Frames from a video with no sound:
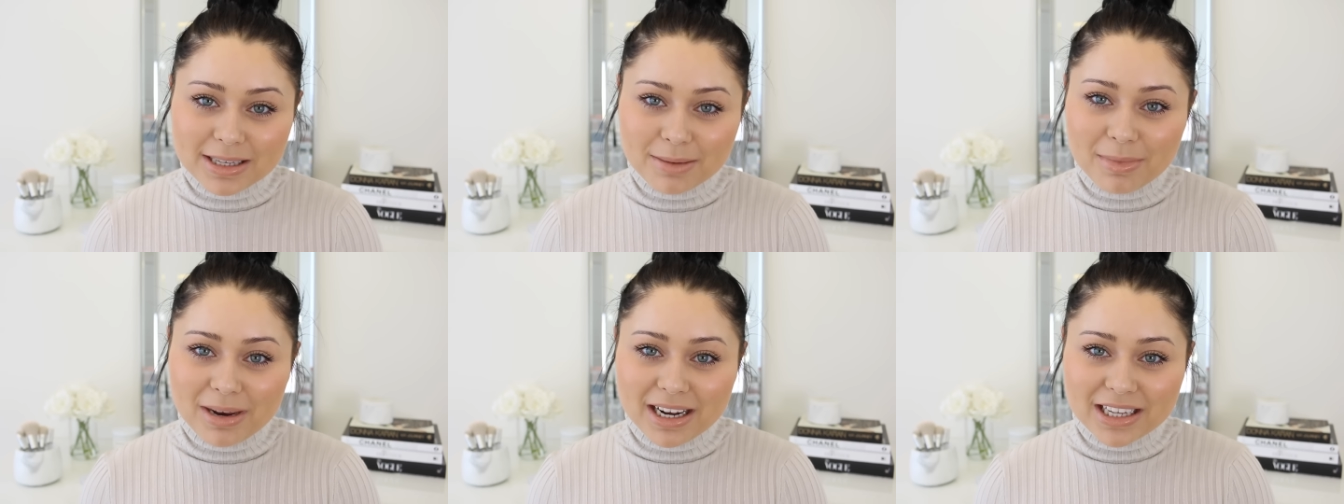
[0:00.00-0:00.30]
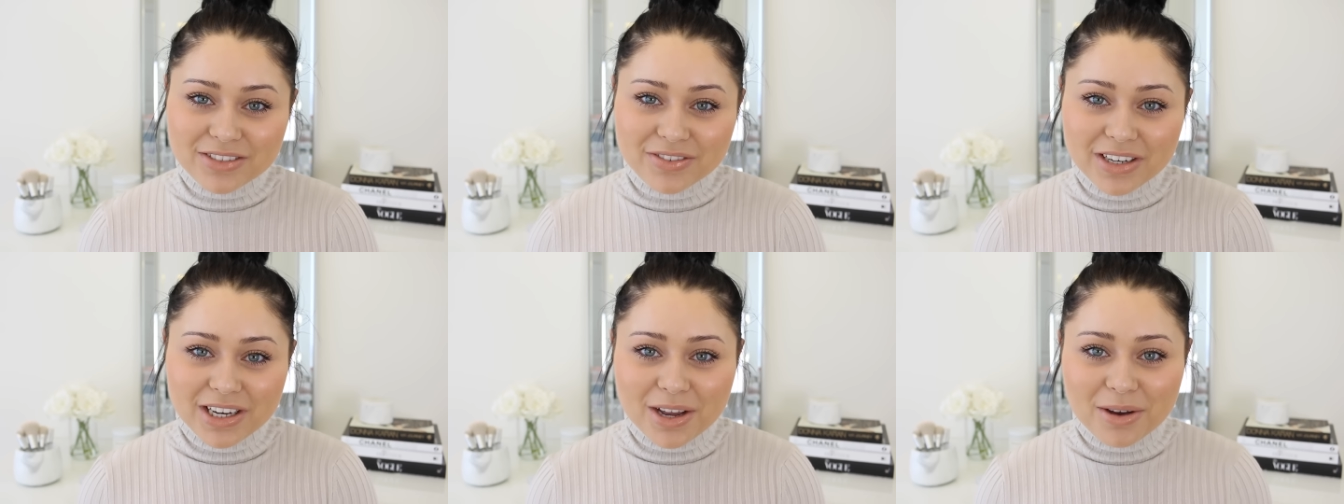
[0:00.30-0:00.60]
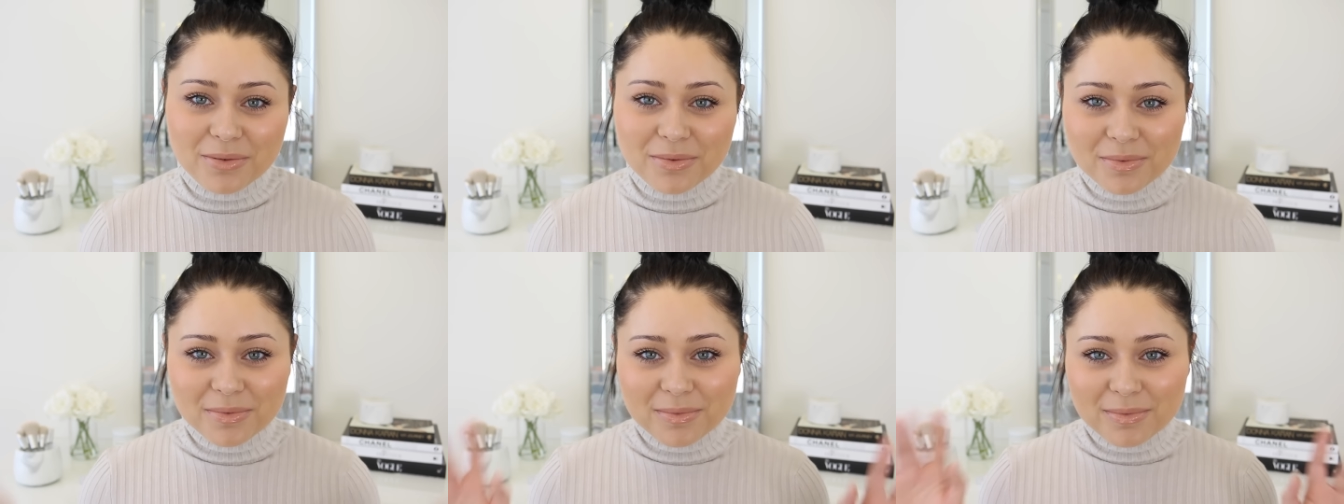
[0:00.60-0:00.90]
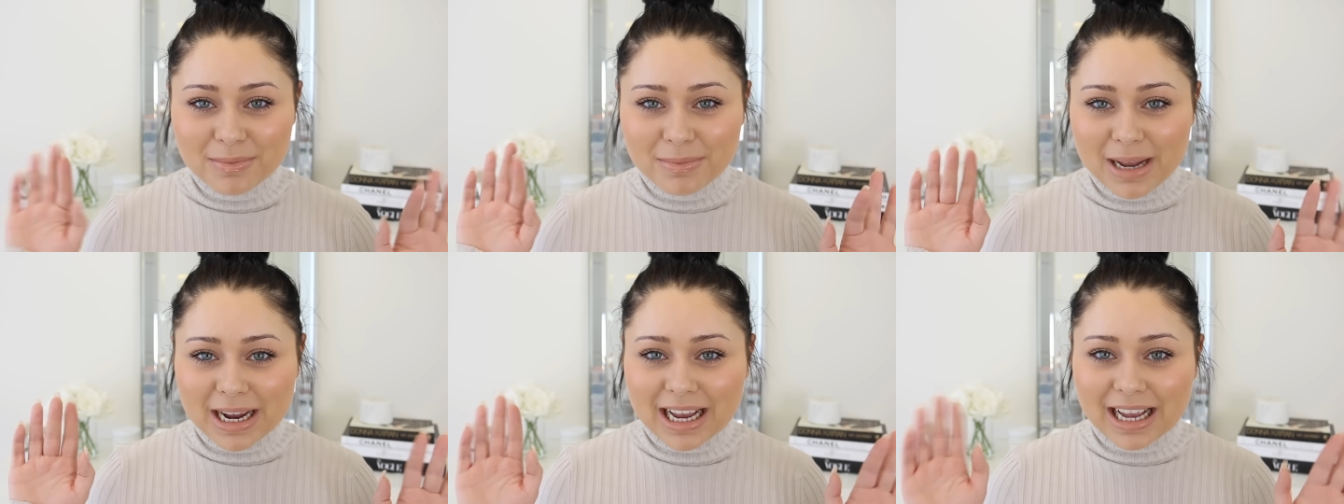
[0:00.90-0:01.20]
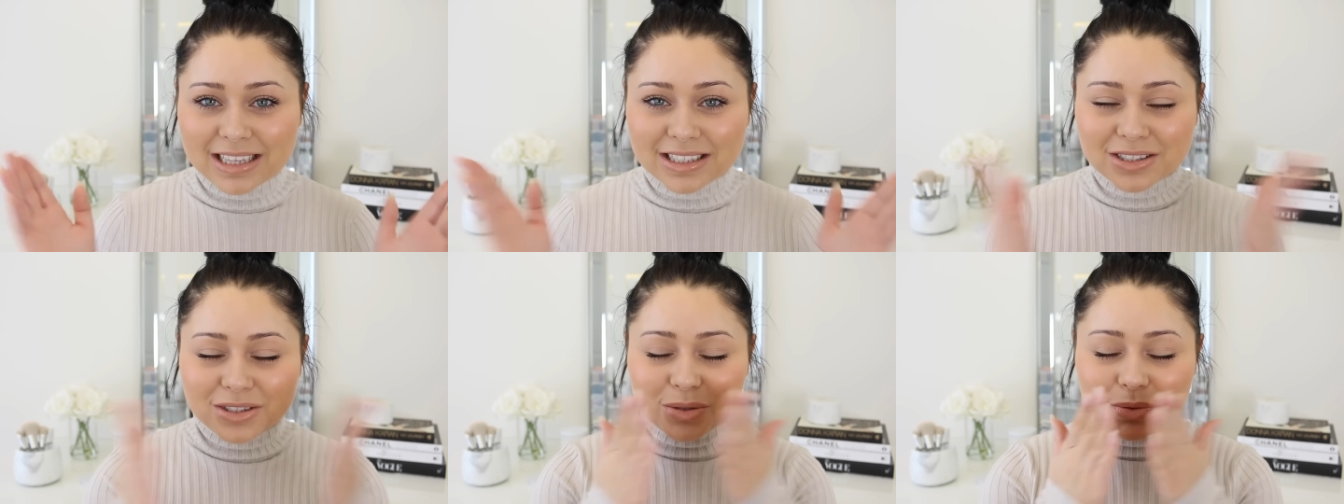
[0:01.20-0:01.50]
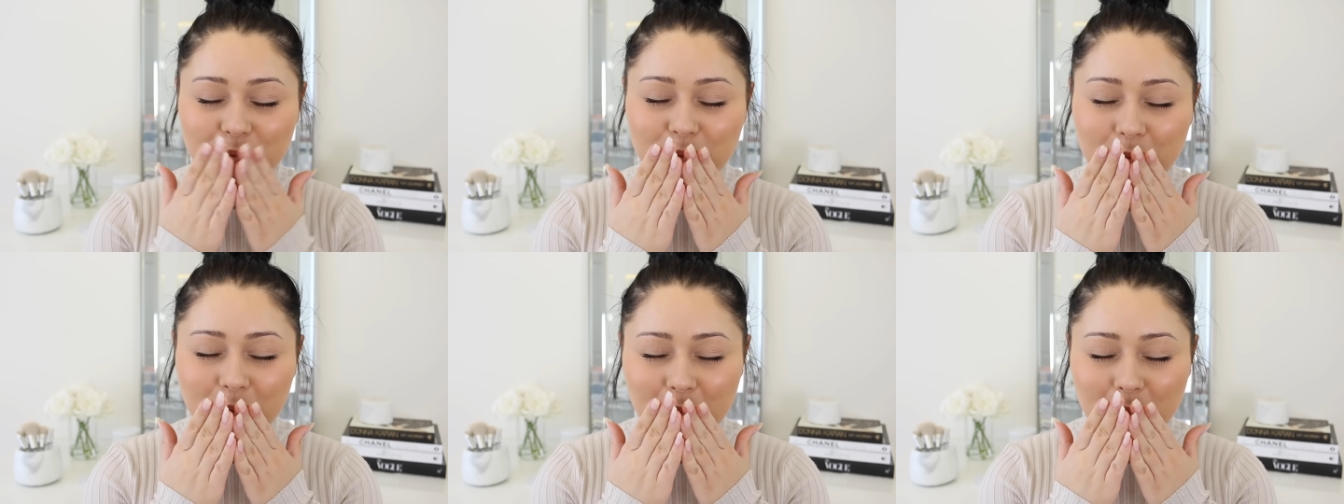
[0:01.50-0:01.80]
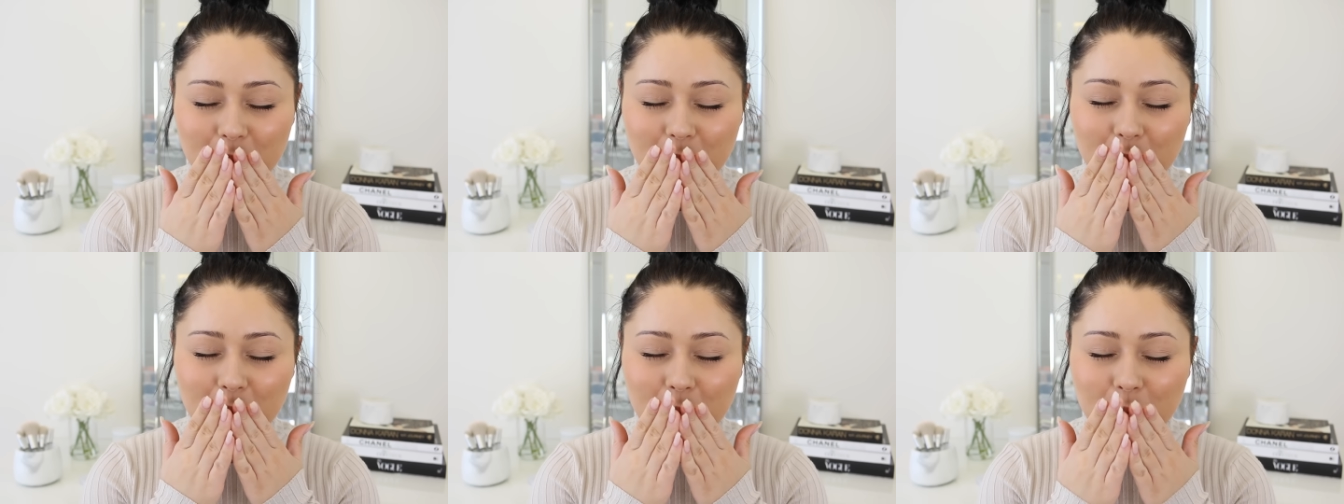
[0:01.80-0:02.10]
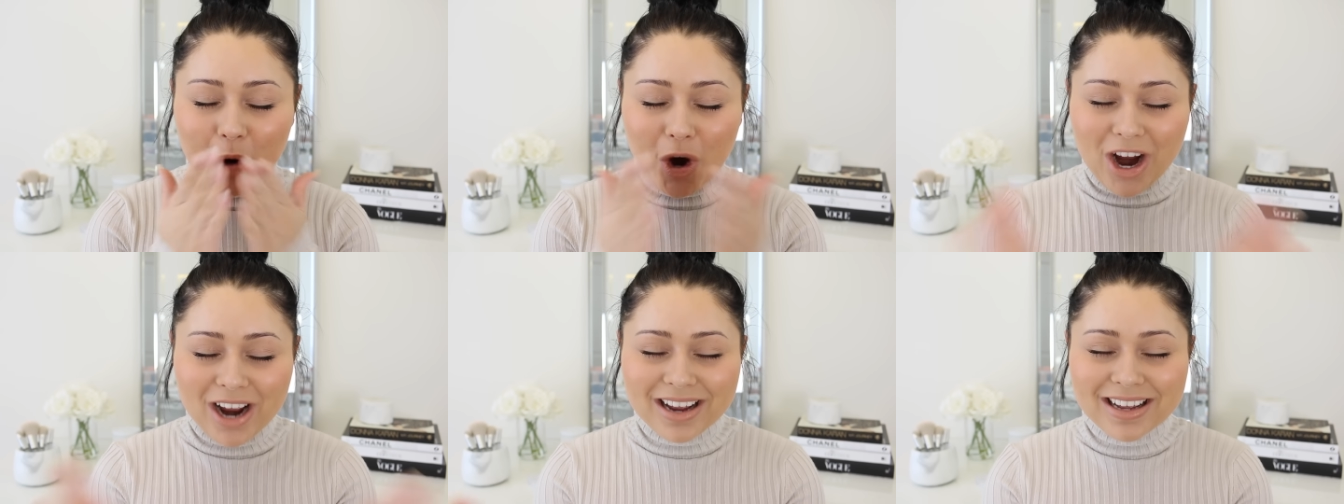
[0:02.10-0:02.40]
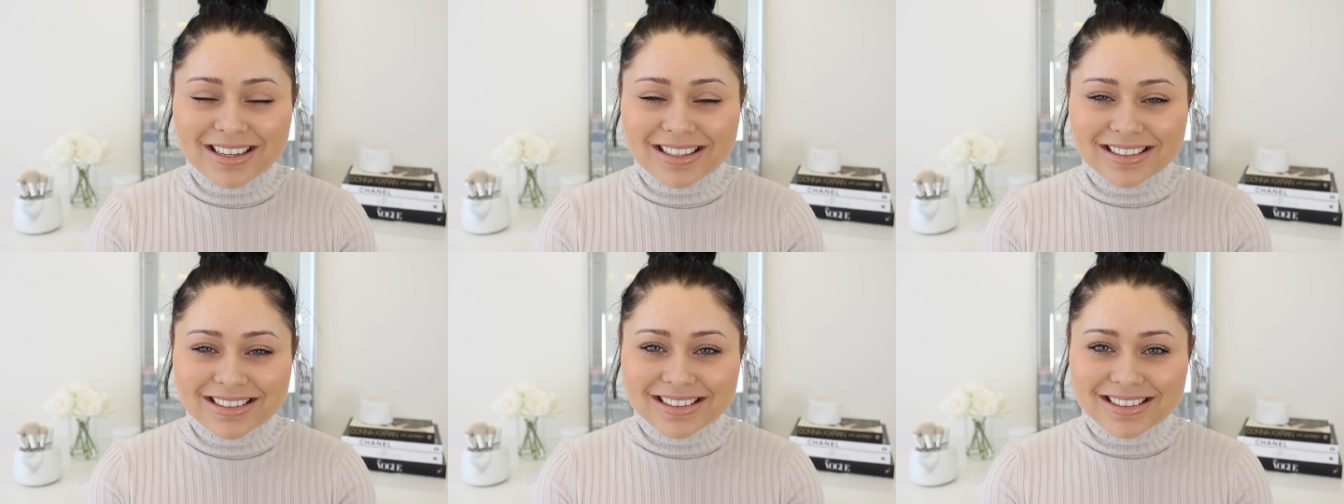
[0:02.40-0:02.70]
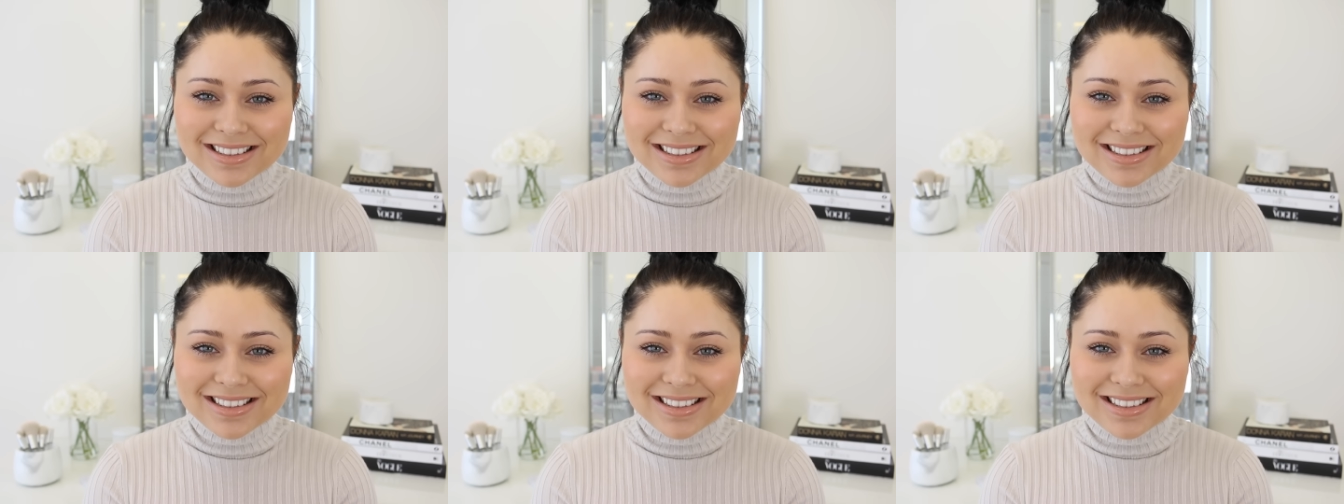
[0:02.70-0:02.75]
in my next video. Bye guys. Mwah.